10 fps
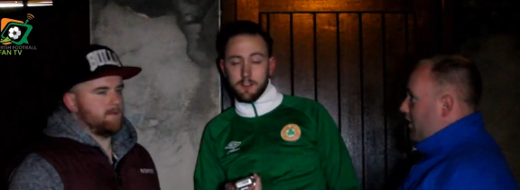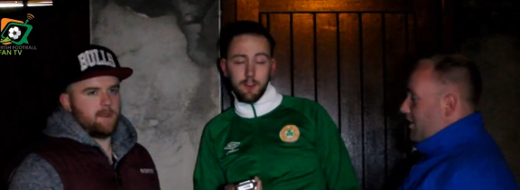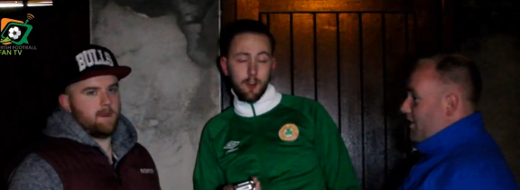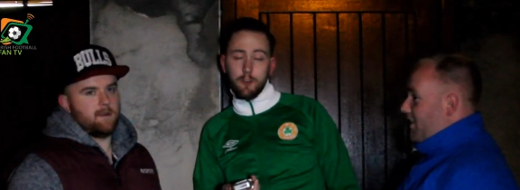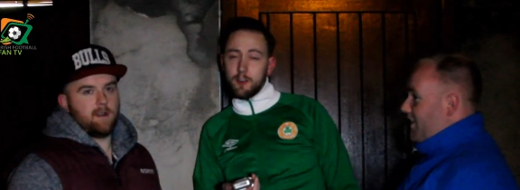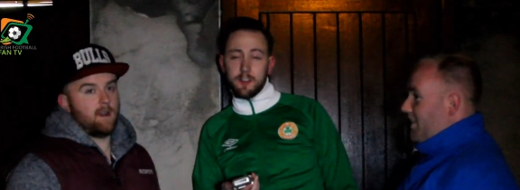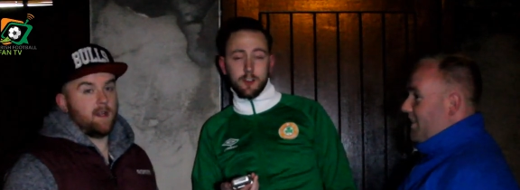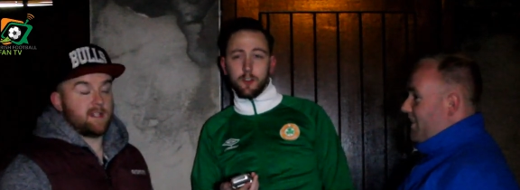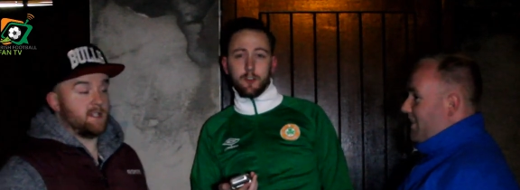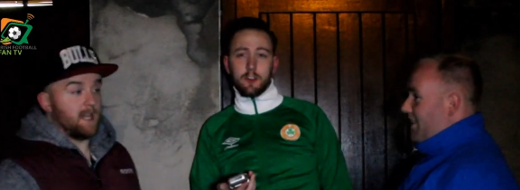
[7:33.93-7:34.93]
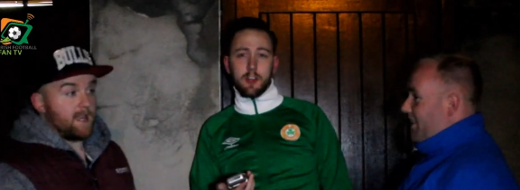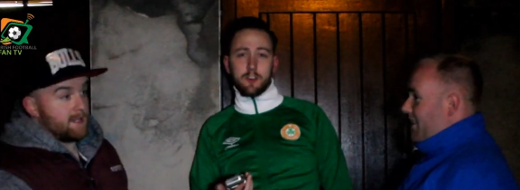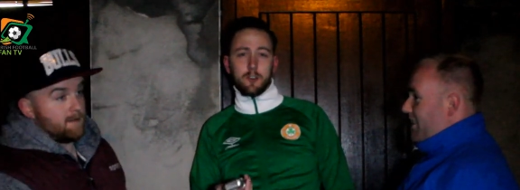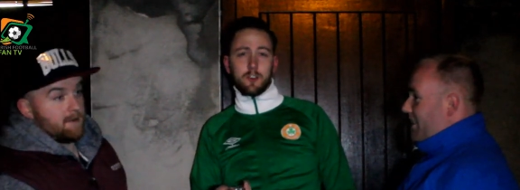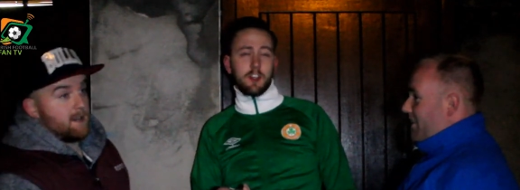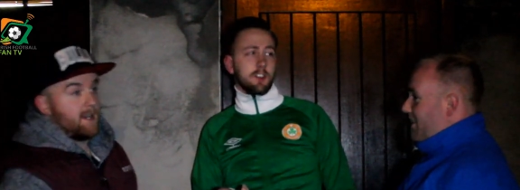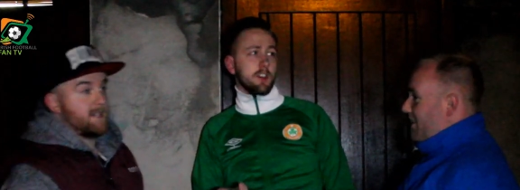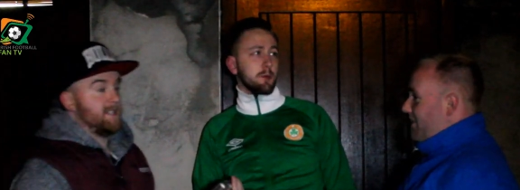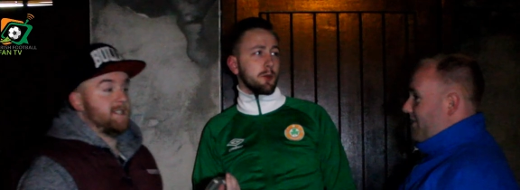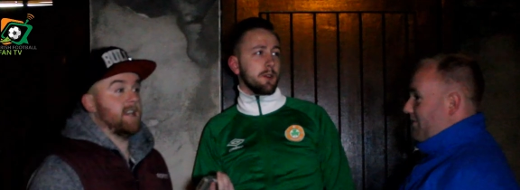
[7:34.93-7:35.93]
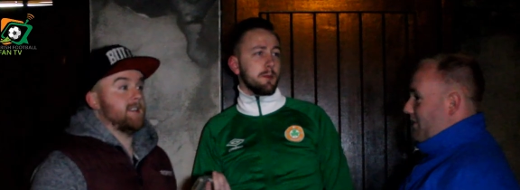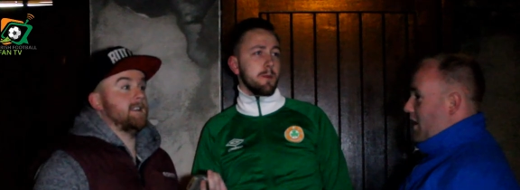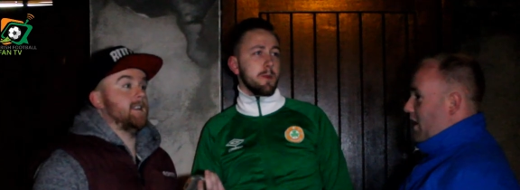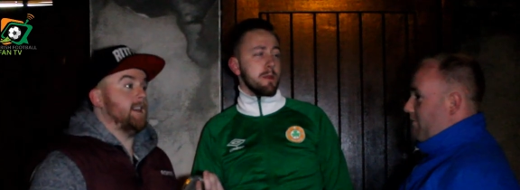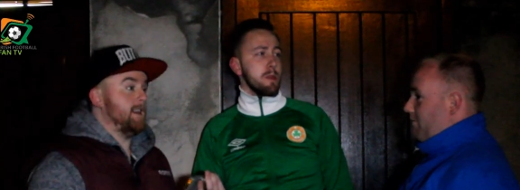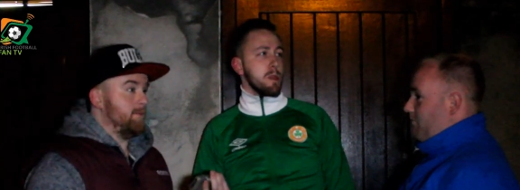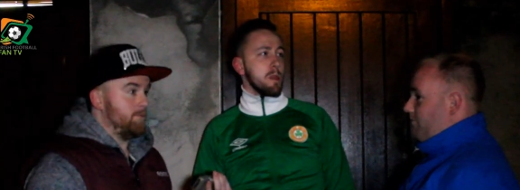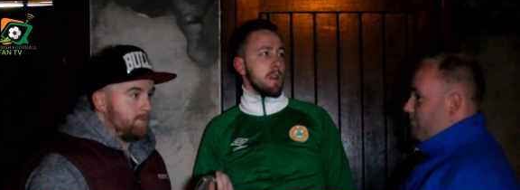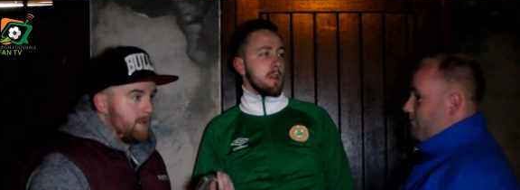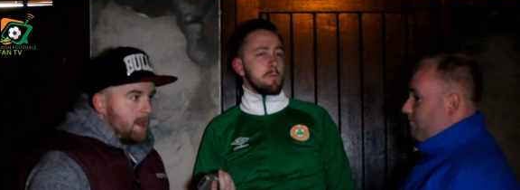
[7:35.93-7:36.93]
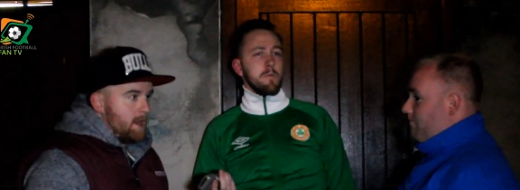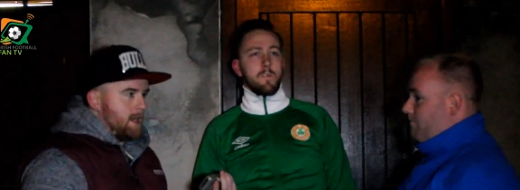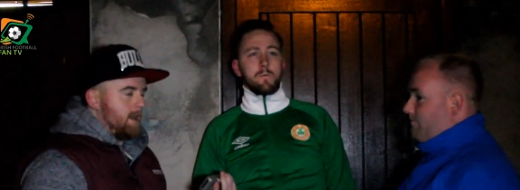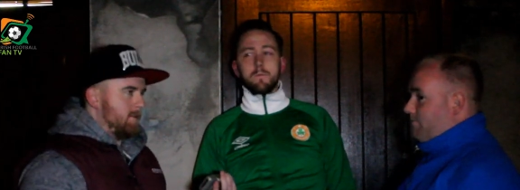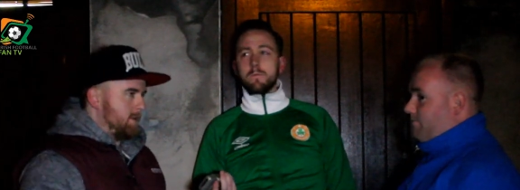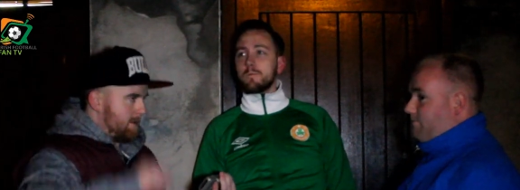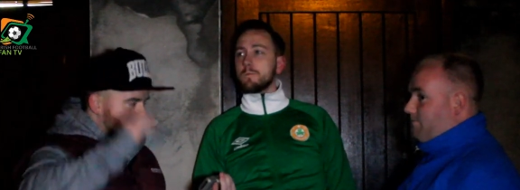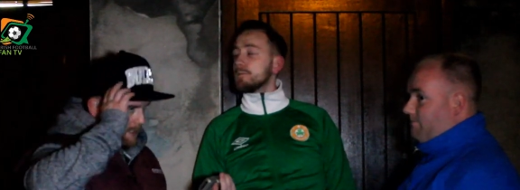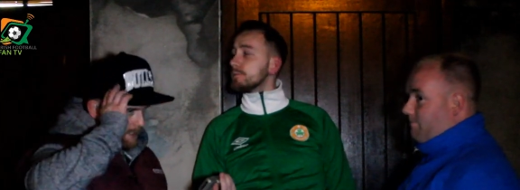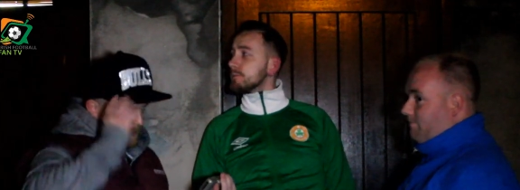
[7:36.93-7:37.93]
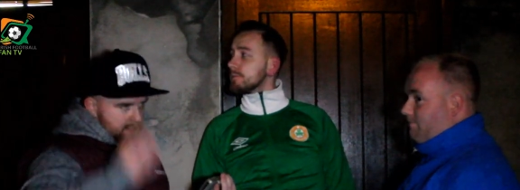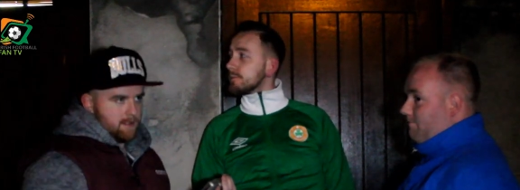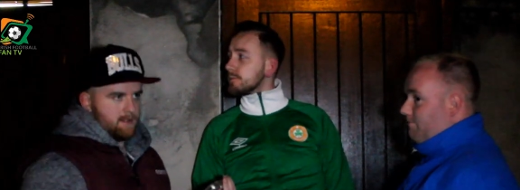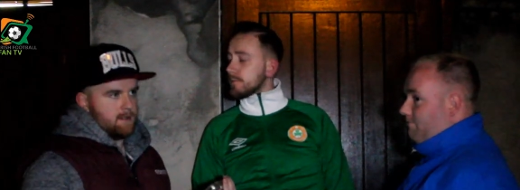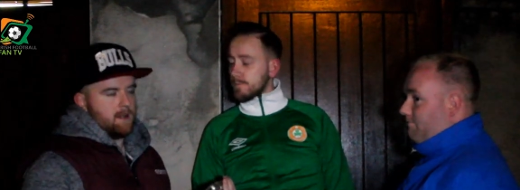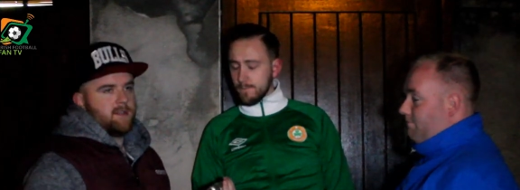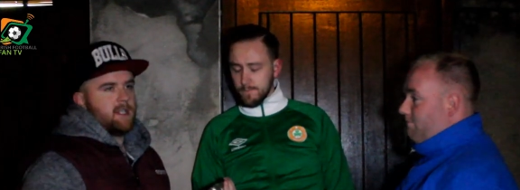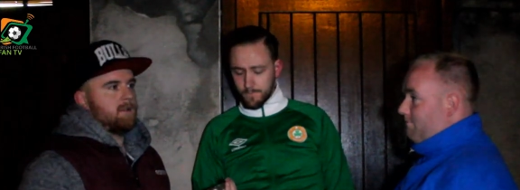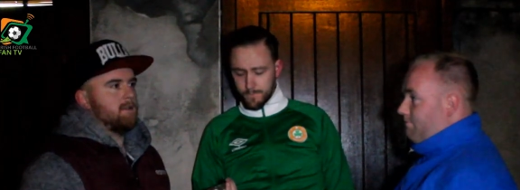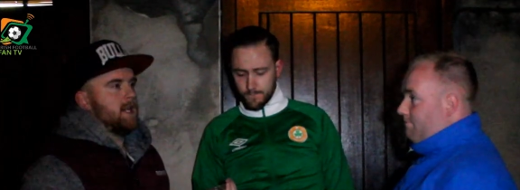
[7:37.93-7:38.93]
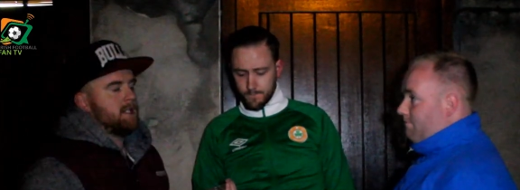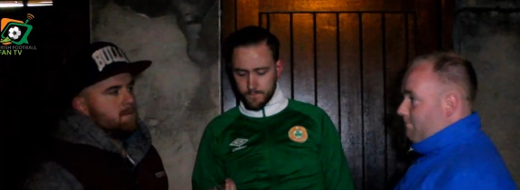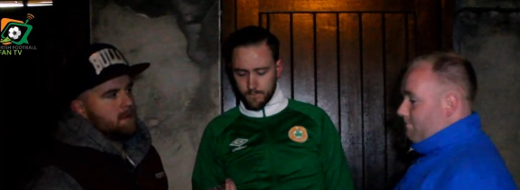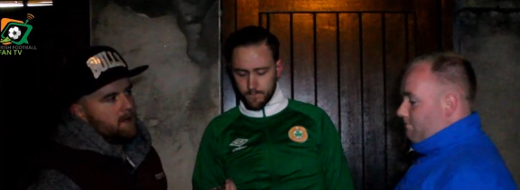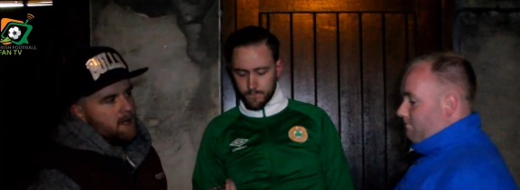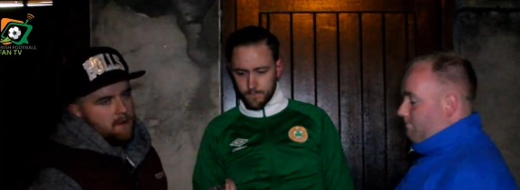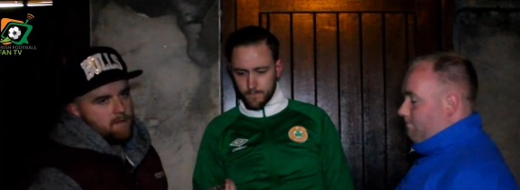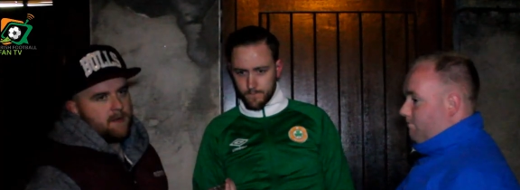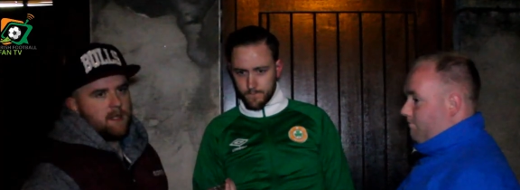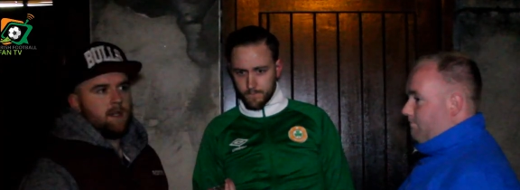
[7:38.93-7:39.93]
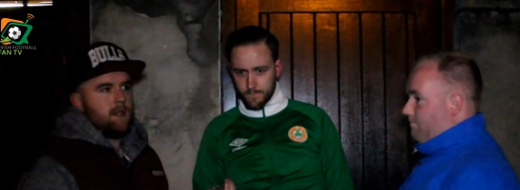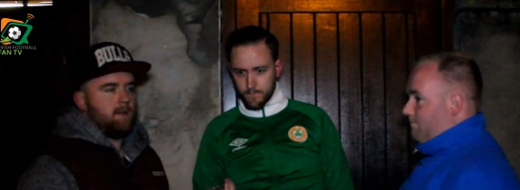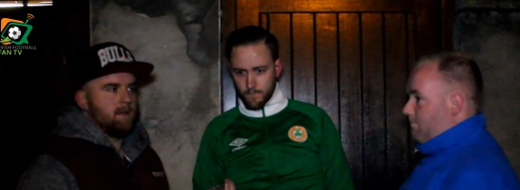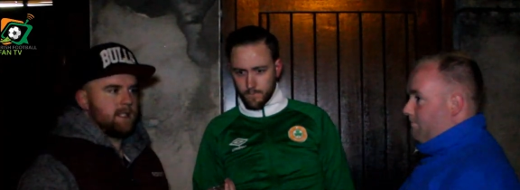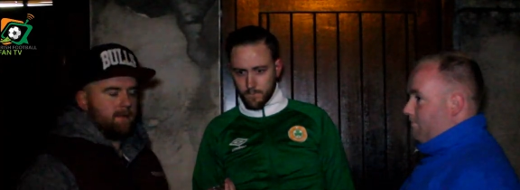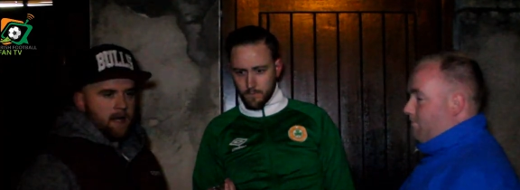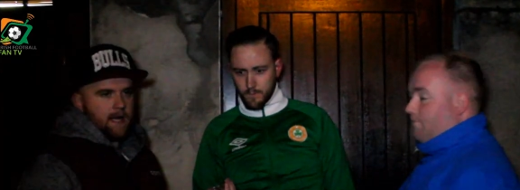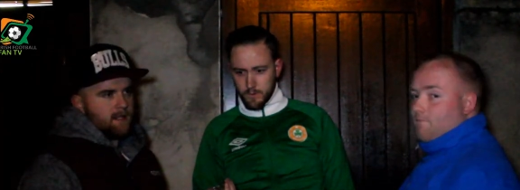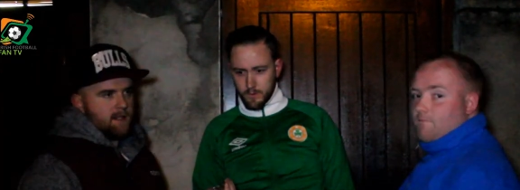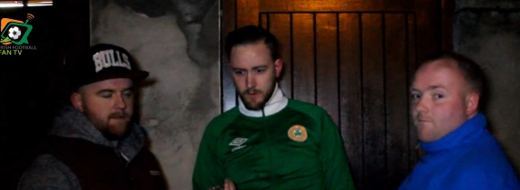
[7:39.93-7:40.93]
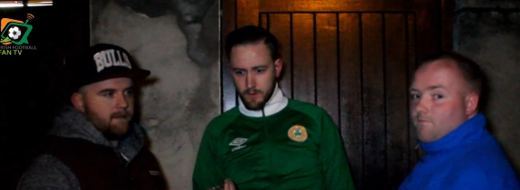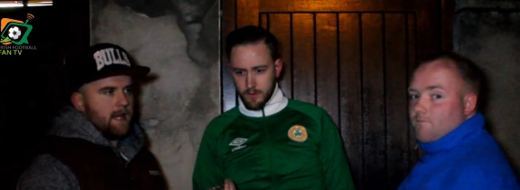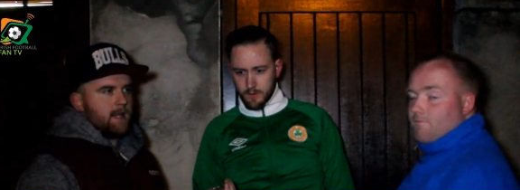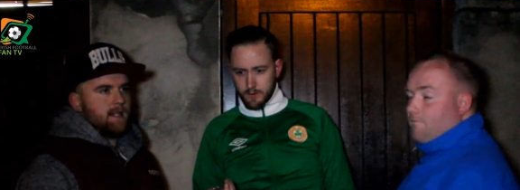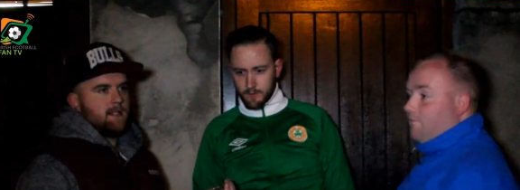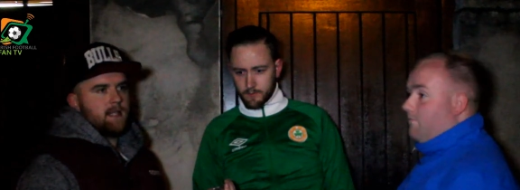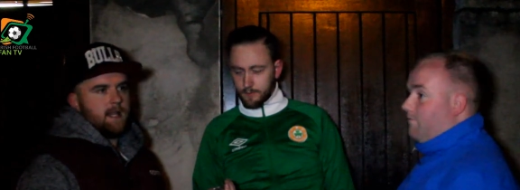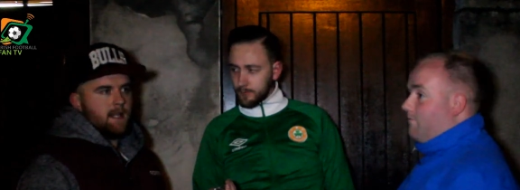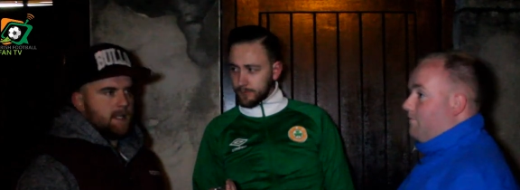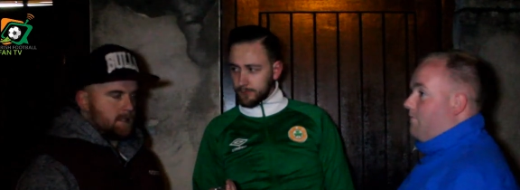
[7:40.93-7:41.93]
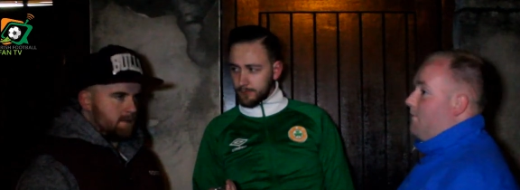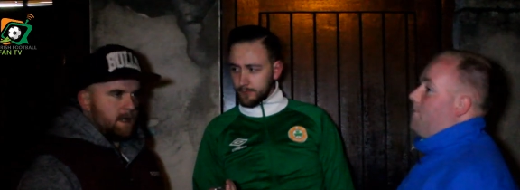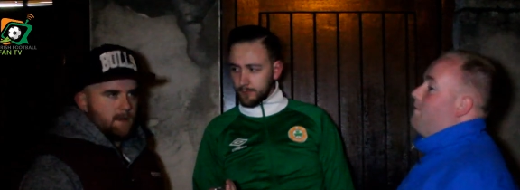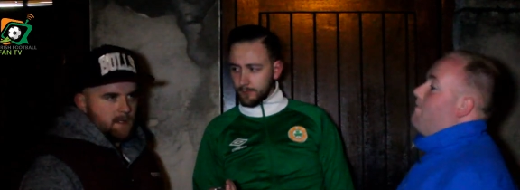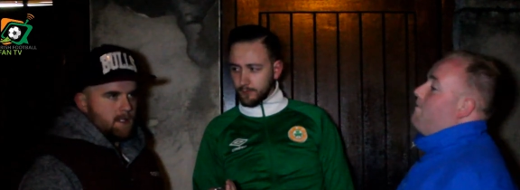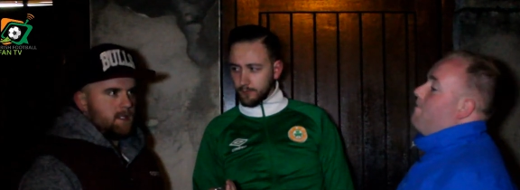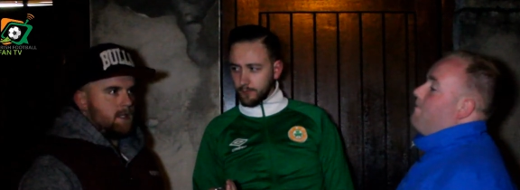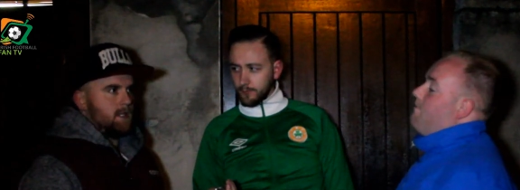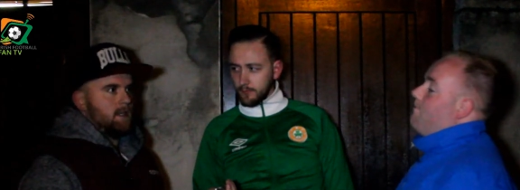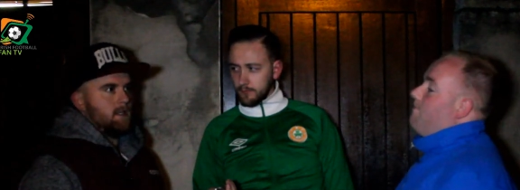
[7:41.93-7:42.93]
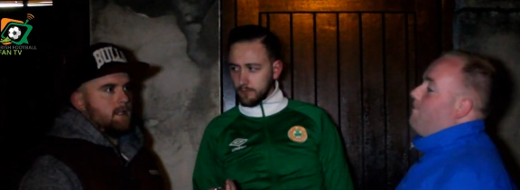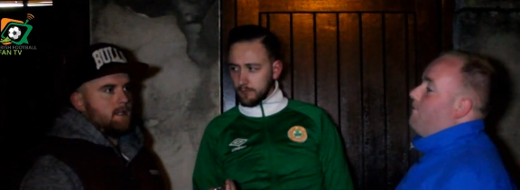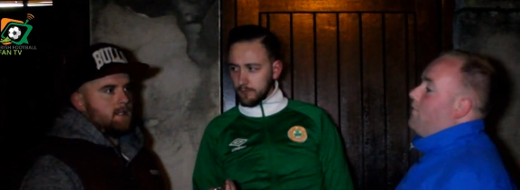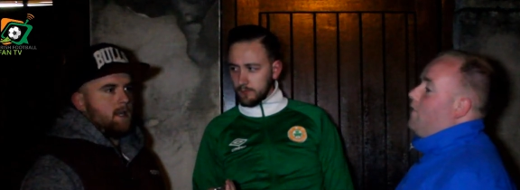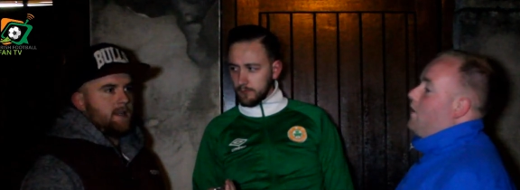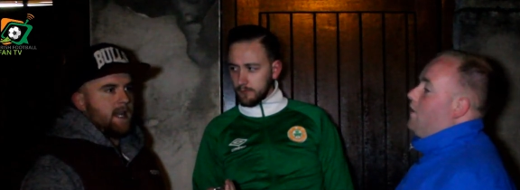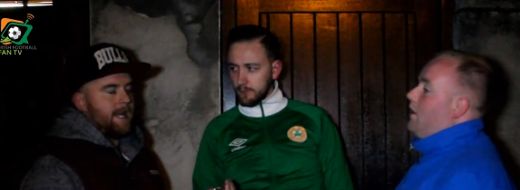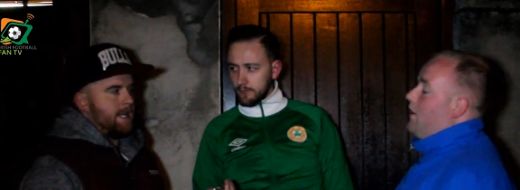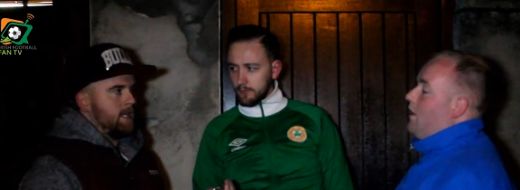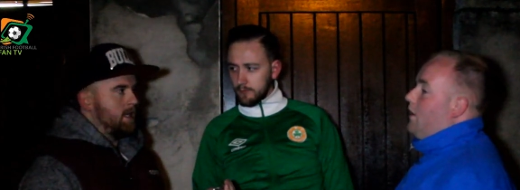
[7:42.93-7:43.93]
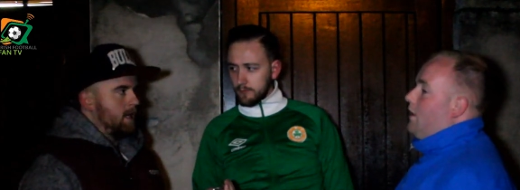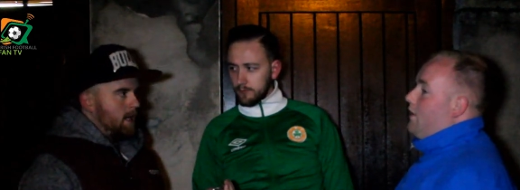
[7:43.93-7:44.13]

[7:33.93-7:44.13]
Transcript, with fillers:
Speaker 1: Yeah, we're all dejected. We're all dejected. Um, yeah, but we were in, and obviously the question was brought up, and he, he was deflecting, deflecting, saying he hasn't spoken to John Delaney.